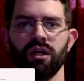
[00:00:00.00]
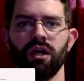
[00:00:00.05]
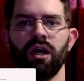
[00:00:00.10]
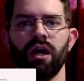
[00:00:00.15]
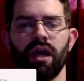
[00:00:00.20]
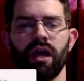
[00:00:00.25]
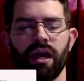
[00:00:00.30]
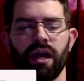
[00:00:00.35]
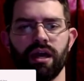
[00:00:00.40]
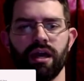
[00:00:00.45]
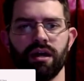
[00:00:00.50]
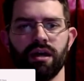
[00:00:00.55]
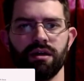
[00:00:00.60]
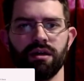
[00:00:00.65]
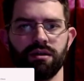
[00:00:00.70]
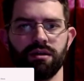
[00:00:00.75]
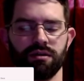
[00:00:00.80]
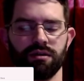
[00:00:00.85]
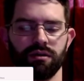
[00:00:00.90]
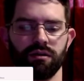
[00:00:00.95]

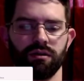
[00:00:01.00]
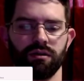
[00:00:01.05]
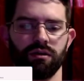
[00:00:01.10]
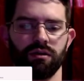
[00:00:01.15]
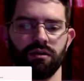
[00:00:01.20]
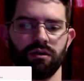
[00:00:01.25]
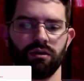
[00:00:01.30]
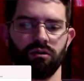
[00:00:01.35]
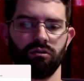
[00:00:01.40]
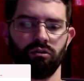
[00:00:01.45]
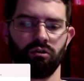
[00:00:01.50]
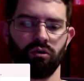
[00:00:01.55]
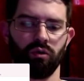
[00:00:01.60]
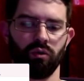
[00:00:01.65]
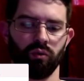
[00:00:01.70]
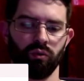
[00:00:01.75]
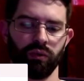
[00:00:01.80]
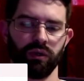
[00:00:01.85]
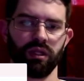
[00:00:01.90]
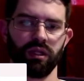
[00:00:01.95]
and
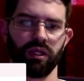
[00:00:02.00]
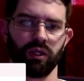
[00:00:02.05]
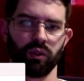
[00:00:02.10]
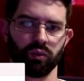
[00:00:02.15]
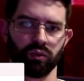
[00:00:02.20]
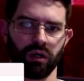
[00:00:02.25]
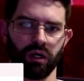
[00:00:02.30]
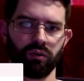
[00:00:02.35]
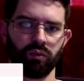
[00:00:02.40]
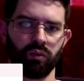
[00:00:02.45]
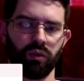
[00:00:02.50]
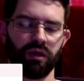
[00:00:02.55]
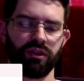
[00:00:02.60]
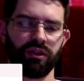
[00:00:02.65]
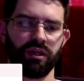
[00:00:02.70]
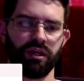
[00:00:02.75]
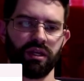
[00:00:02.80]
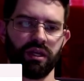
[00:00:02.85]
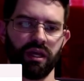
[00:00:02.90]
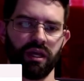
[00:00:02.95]
really run with
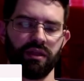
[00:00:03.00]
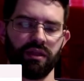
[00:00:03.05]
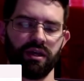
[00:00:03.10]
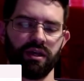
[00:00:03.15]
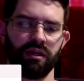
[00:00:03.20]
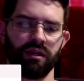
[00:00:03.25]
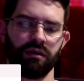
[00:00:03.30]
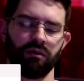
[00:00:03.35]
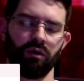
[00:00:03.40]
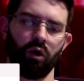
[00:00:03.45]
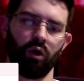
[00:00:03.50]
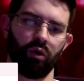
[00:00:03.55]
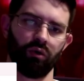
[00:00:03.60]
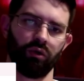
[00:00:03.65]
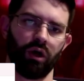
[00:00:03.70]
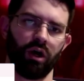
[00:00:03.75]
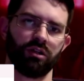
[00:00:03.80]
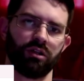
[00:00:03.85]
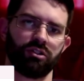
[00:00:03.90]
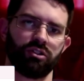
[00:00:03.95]
it, and then hold
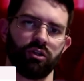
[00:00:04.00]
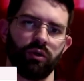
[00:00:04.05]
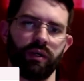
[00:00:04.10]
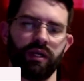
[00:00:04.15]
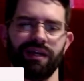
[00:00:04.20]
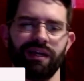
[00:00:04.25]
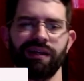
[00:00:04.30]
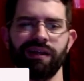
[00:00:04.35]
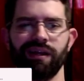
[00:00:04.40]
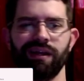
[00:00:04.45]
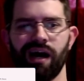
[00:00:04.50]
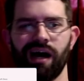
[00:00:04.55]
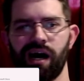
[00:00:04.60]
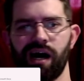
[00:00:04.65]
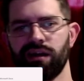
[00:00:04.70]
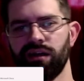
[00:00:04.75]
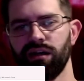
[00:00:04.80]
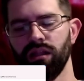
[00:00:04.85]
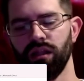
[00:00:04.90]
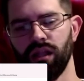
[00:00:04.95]
on to it and
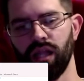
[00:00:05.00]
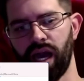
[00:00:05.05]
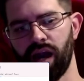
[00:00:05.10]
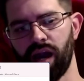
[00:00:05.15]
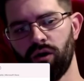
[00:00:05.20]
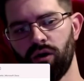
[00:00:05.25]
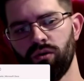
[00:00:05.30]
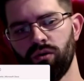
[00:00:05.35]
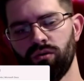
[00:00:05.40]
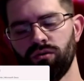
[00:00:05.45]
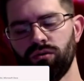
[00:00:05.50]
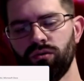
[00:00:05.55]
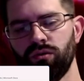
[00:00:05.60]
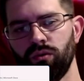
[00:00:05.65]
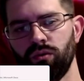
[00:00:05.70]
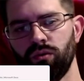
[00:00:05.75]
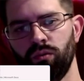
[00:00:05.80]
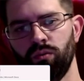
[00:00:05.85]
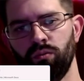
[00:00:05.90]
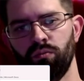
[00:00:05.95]
not allow
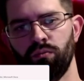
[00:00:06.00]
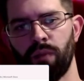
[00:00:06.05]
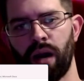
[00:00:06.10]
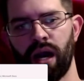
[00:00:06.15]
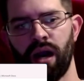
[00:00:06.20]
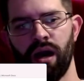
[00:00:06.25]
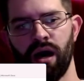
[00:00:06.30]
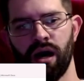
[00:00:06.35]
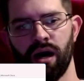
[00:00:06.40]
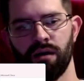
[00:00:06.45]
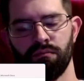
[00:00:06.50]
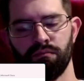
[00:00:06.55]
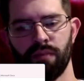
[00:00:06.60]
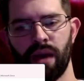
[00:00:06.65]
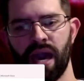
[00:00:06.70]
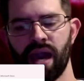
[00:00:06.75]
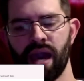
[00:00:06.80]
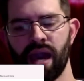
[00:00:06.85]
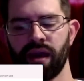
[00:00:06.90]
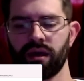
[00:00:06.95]

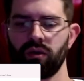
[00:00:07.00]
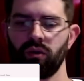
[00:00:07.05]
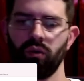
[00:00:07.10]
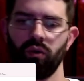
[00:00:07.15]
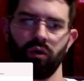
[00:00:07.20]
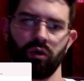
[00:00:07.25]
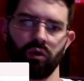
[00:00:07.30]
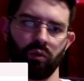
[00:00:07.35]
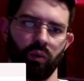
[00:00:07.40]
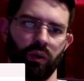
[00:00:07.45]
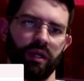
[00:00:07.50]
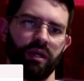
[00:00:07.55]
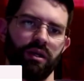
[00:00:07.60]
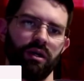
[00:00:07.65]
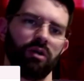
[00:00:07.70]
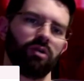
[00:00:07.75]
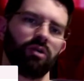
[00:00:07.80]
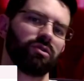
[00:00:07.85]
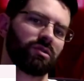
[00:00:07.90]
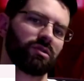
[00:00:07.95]
Mac or
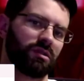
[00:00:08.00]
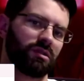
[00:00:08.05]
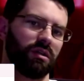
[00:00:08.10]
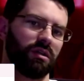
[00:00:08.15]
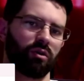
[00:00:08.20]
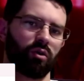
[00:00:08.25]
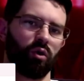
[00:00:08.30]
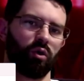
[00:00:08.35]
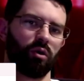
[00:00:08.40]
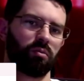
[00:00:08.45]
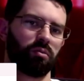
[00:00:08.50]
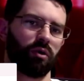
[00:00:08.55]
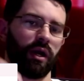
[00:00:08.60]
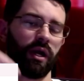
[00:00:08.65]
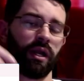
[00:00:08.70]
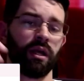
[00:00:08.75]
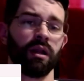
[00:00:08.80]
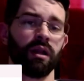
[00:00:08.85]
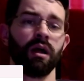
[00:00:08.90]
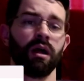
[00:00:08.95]
Windows to incorporate
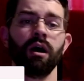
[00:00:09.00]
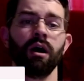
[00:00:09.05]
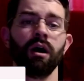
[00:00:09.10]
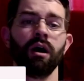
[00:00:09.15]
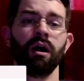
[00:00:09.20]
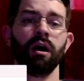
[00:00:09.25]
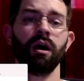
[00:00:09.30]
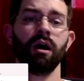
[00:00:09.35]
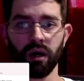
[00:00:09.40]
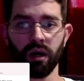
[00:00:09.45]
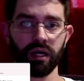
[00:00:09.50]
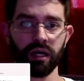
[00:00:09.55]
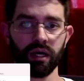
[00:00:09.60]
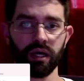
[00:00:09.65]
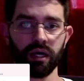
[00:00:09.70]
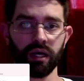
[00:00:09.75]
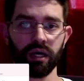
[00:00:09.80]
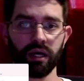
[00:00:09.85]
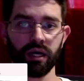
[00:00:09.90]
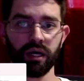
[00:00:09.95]
it.
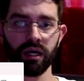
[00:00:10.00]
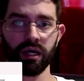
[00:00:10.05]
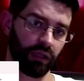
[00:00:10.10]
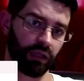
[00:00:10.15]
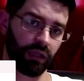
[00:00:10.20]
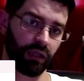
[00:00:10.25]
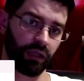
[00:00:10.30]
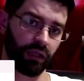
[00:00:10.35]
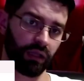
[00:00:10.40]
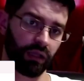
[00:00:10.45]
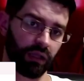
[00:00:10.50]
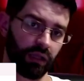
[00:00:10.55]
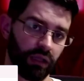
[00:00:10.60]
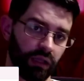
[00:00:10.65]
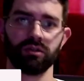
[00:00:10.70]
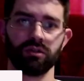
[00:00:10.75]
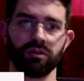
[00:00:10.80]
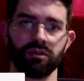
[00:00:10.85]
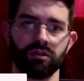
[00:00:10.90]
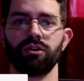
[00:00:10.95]
But they allowed
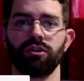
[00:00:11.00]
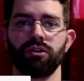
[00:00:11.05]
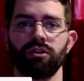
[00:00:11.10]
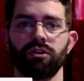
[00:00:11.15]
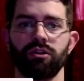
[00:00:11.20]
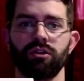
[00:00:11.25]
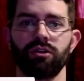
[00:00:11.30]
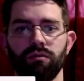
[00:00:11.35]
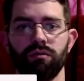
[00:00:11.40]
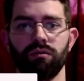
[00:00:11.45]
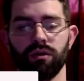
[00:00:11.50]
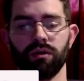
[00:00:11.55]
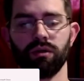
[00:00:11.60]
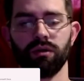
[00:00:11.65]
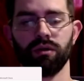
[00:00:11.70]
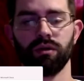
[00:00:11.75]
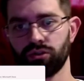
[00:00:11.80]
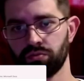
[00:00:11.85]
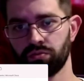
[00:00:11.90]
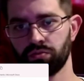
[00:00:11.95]
Windows to do it,
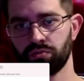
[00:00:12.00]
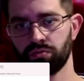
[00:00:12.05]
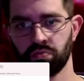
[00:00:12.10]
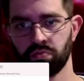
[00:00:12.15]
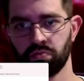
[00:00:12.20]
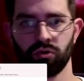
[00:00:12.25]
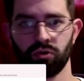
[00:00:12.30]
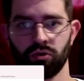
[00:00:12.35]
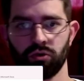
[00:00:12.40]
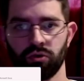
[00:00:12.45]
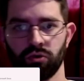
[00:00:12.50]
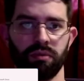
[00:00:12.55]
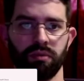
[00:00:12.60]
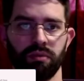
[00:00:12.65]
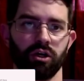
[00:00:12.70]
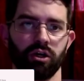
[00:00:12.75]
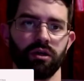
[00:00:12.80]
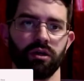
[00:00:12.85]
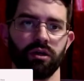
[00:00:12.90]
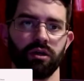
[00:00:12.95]
which could be a
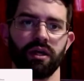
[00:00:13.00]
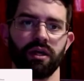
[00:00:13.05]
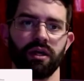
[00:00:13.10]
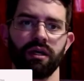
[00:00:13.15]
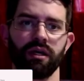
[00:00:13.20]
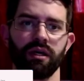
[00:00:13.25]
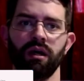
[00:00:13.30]
good thing.